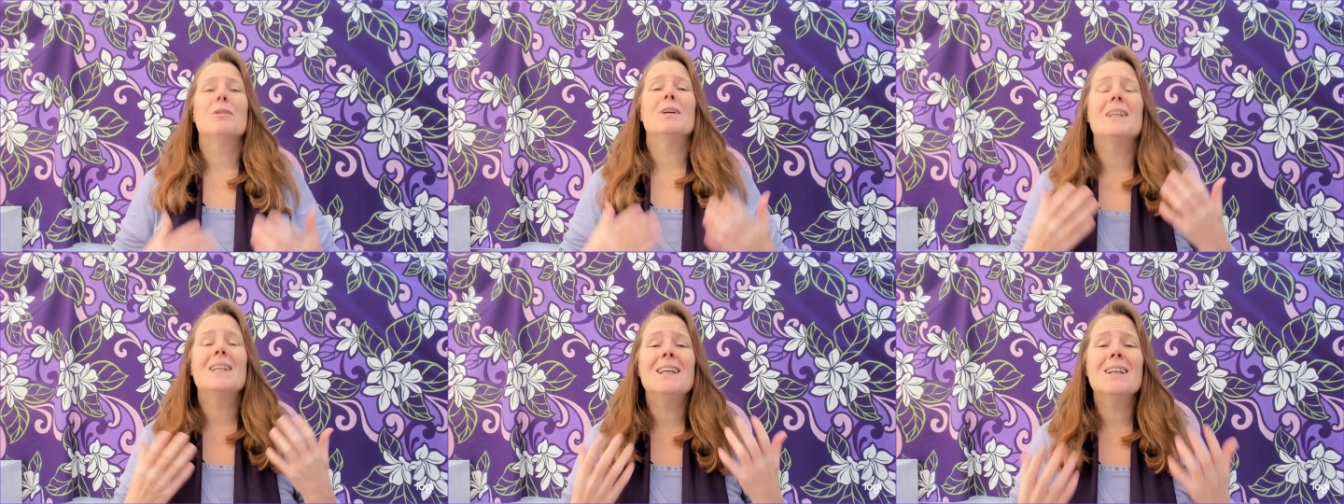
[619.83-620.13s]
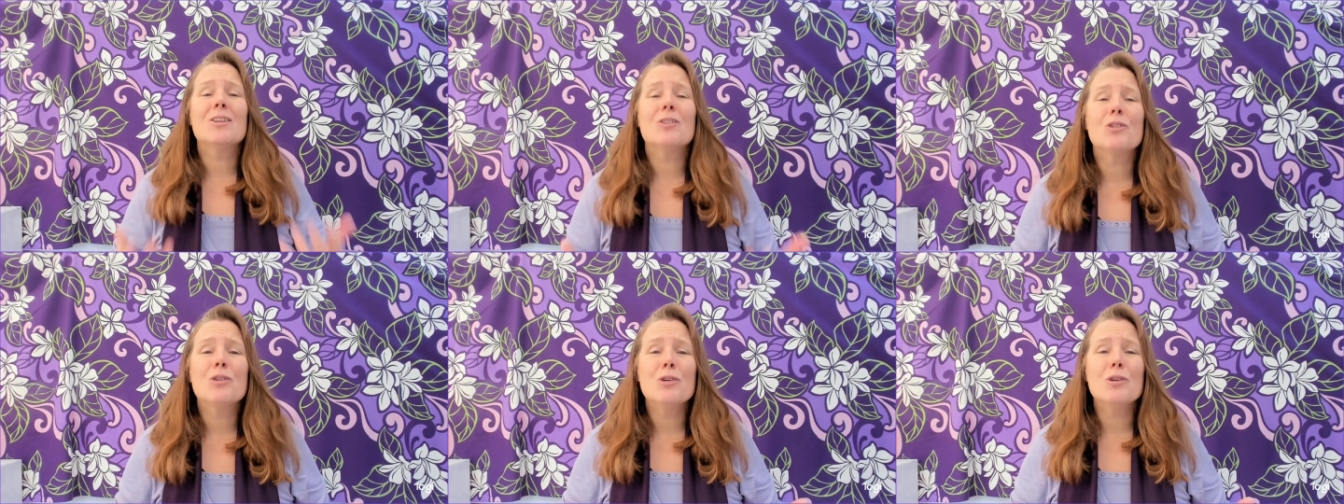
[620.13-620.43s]
We
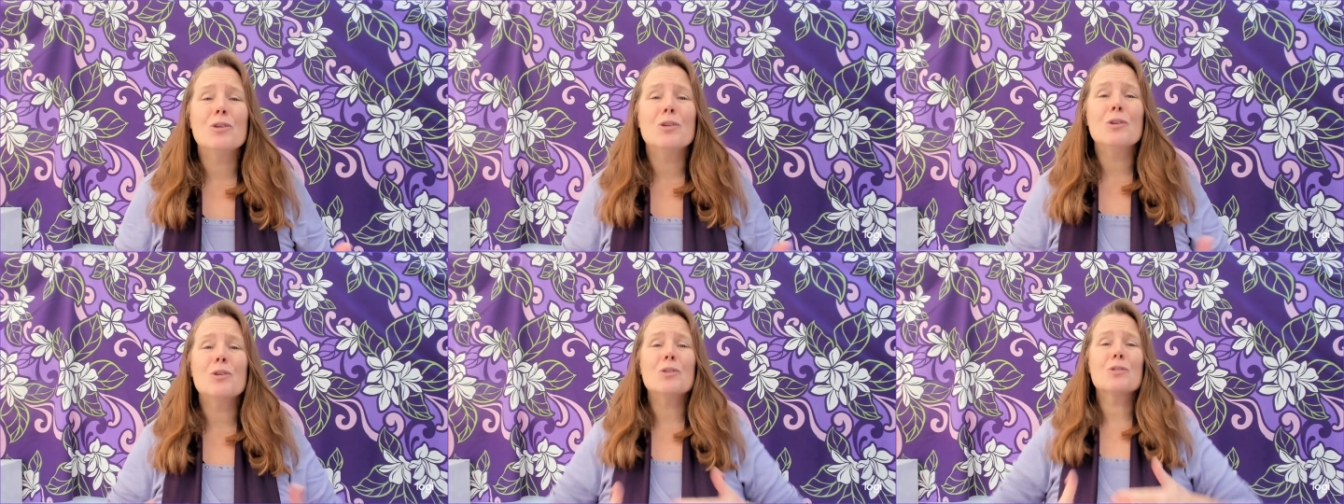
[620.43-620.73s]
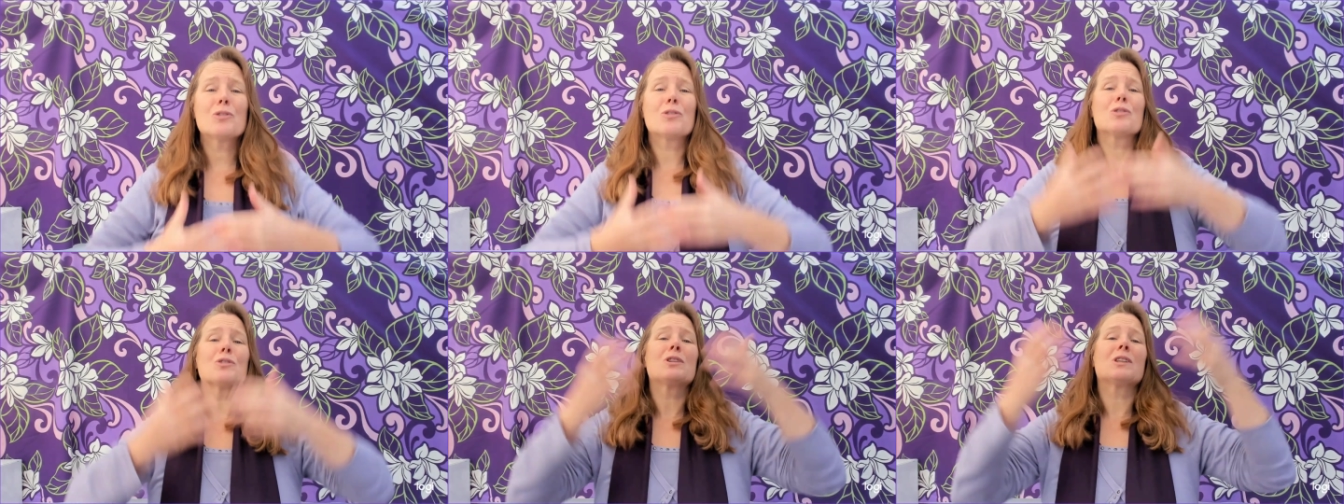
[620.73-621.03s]
need
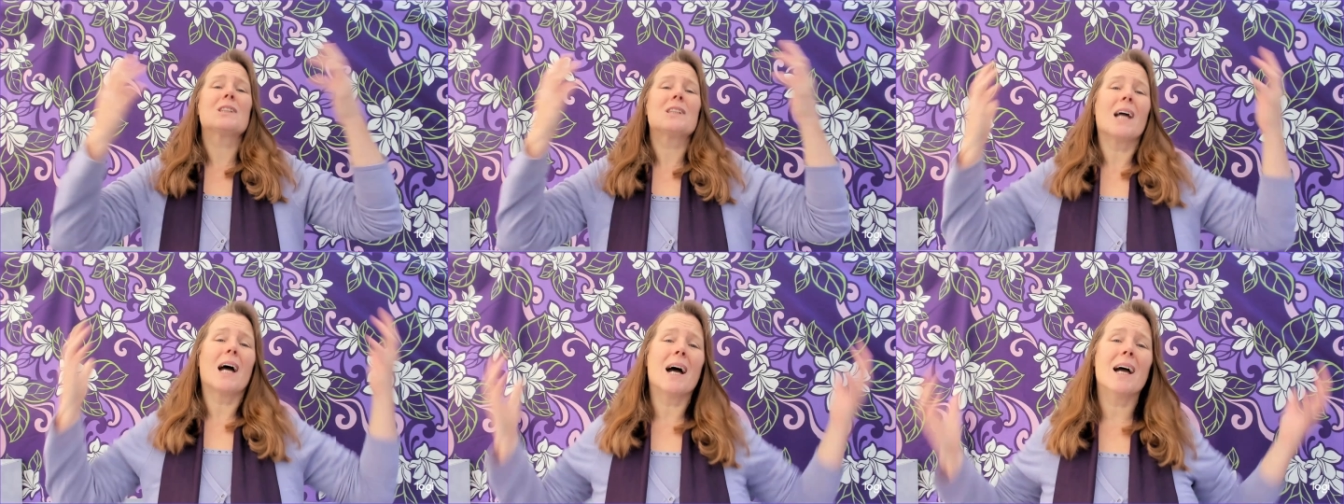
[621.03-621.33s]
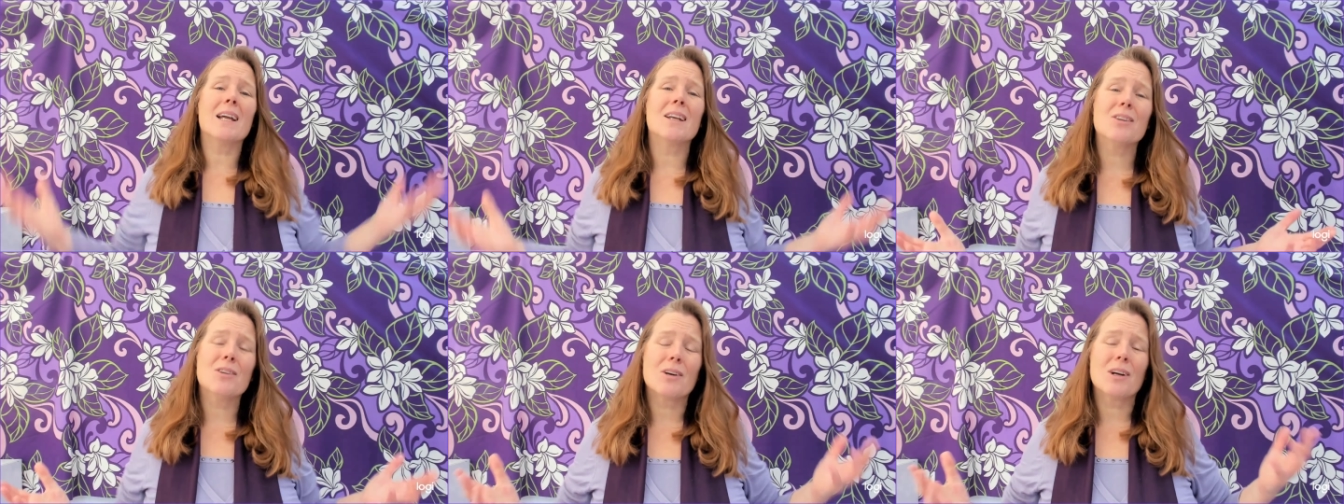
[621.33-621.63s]
you to
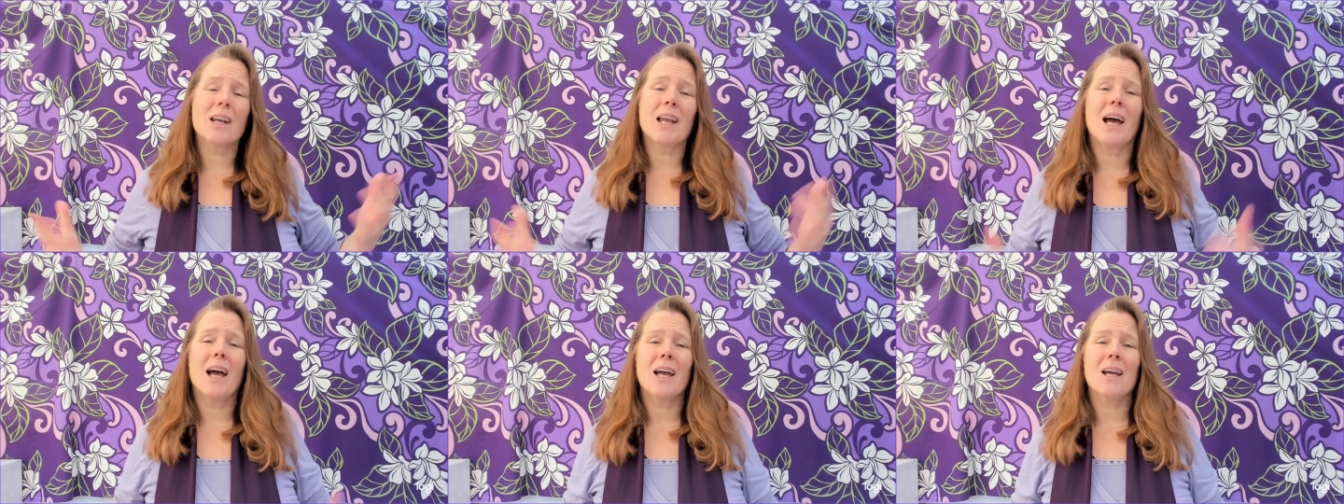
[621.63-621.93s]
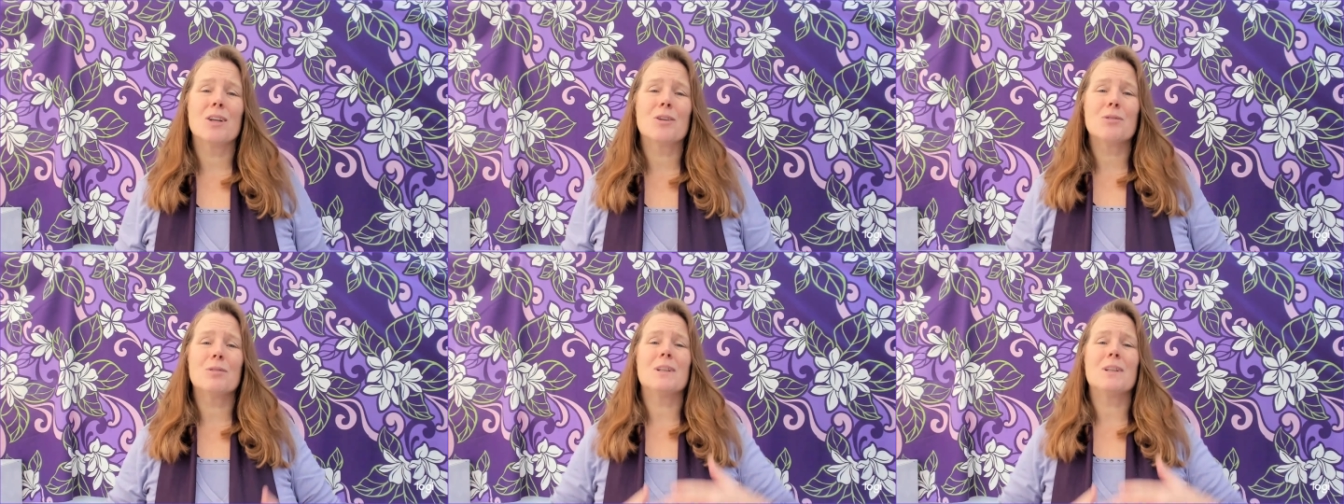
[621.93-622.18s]
shine your light.